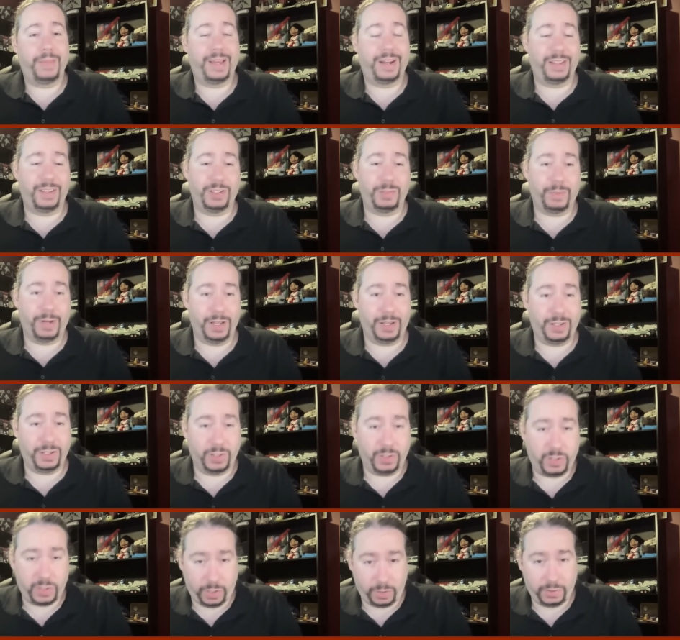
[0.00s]
That is my
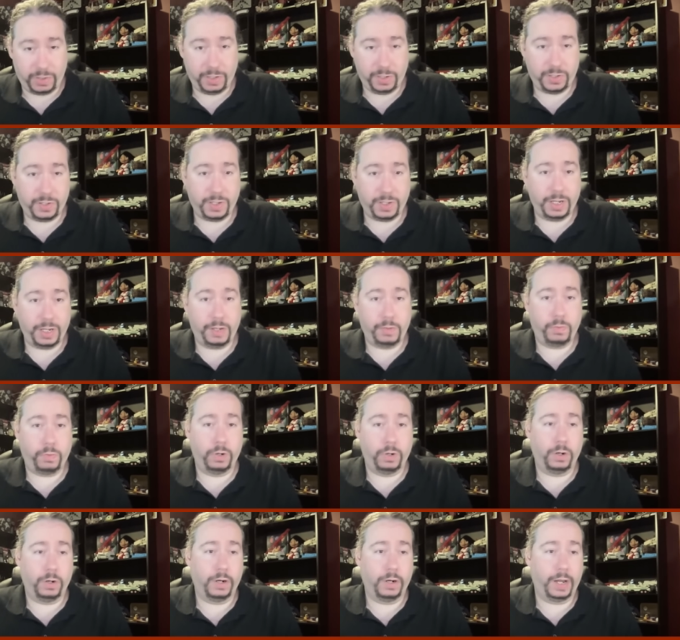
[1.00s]
consulting site
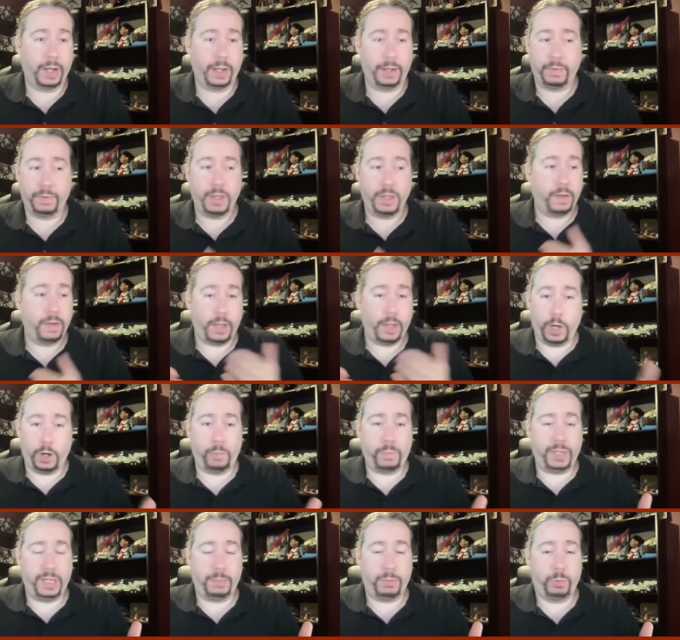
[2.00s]
where I
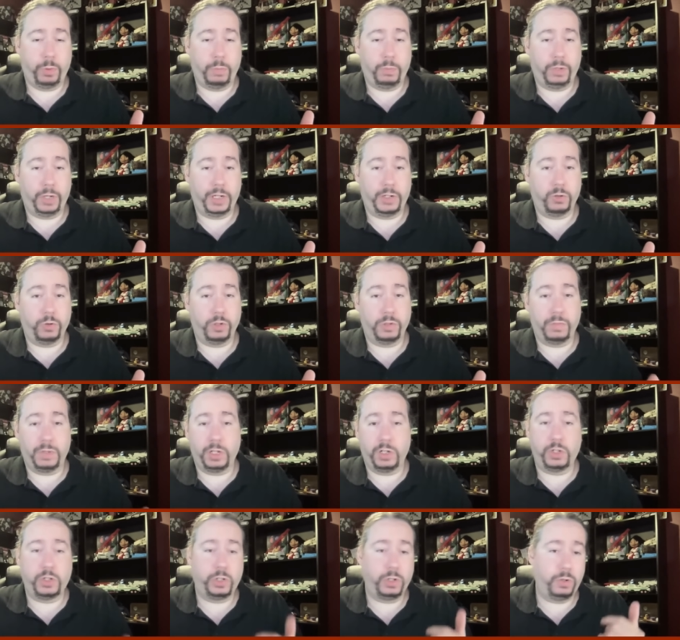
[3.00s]
help people with plagiarism
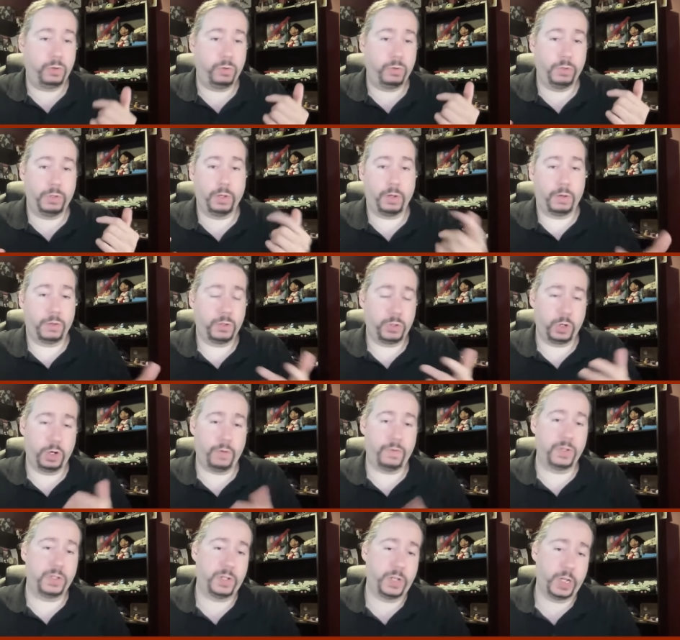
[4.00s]
issues,
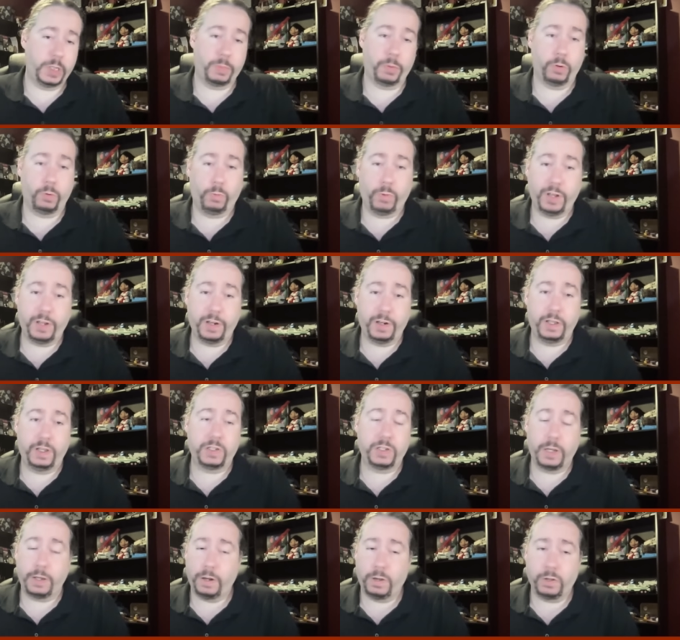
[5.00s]
serve as an expert
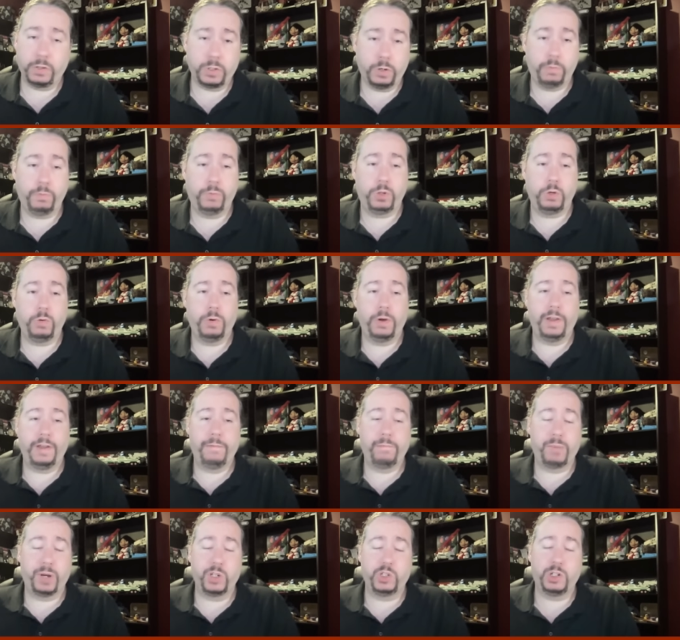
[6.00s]
witness, and also do a
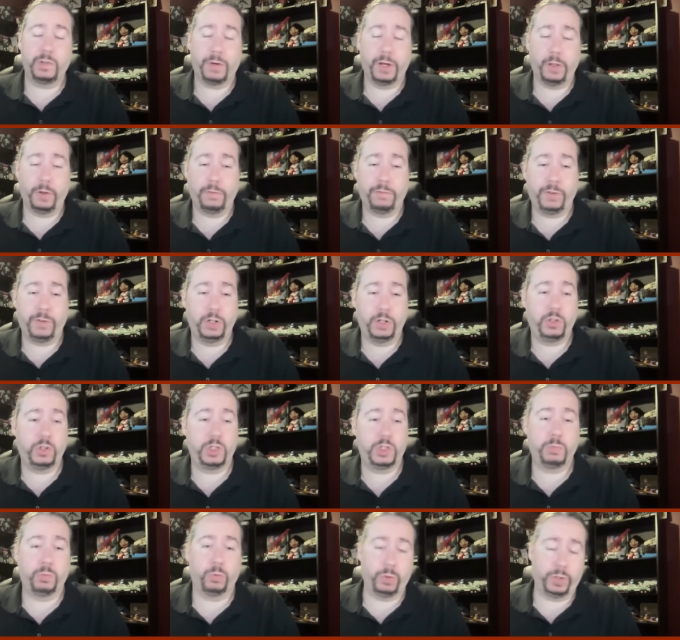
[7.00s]
bunch of other
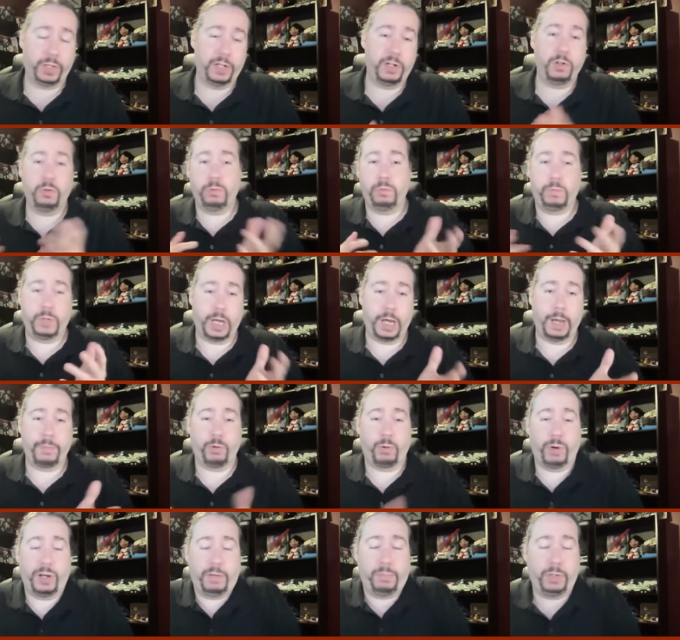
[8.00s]
functions related to
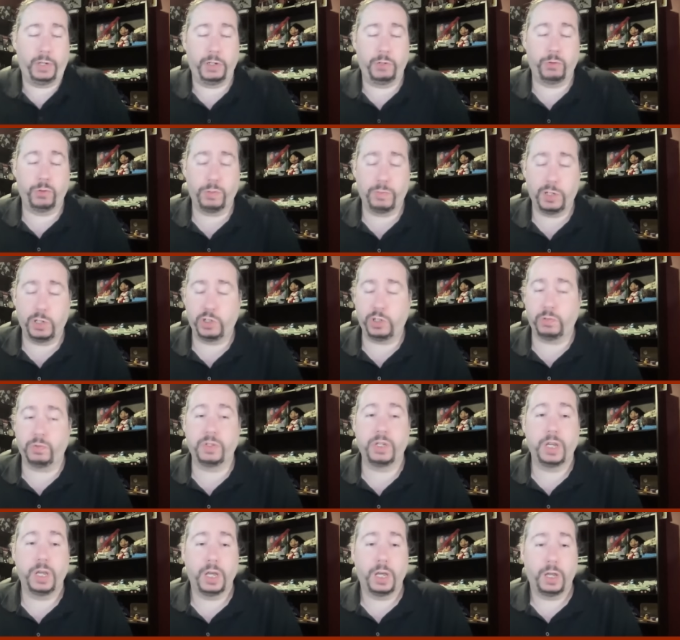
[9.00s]
copyright and plagiarism
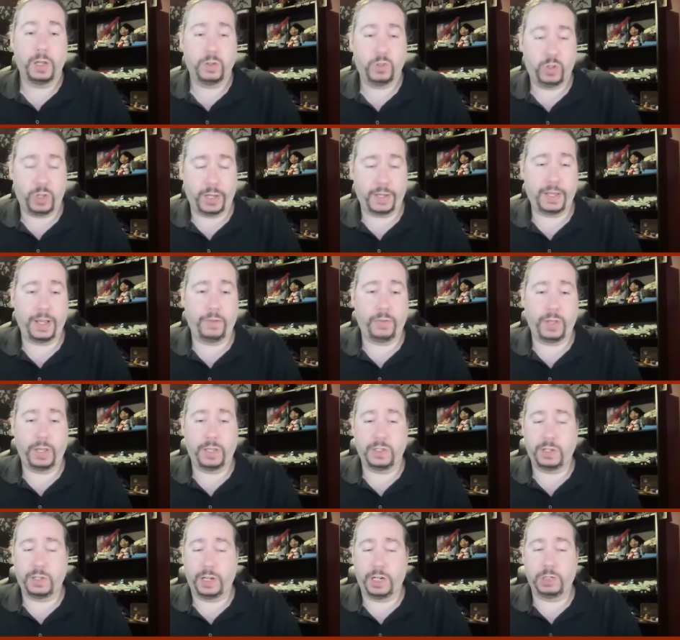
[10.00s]
issues. Check out
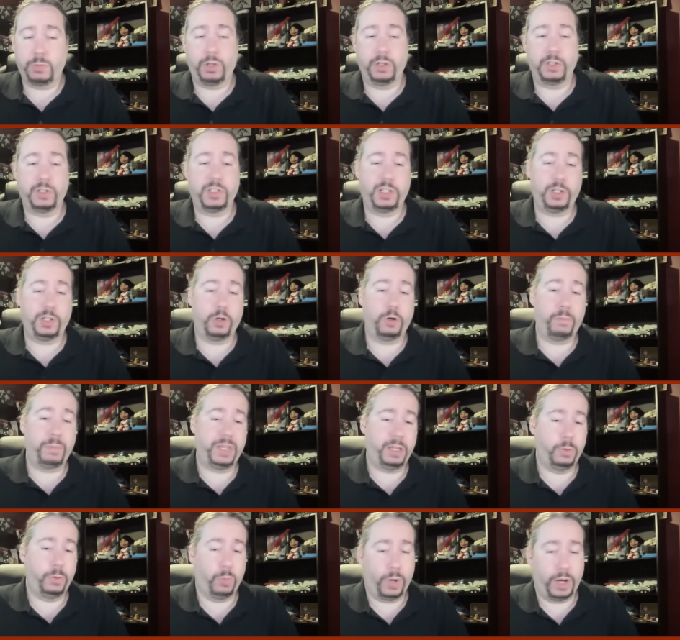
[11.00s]
that site as well. It's
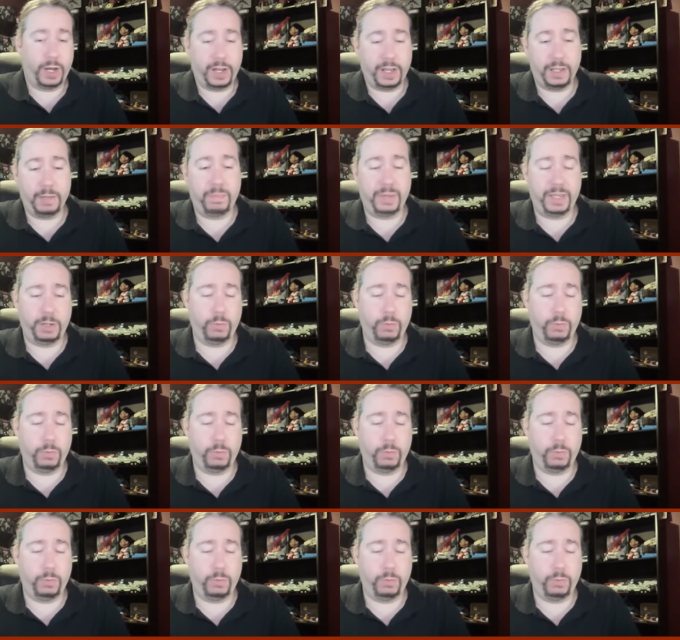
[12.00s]
copybyte.com.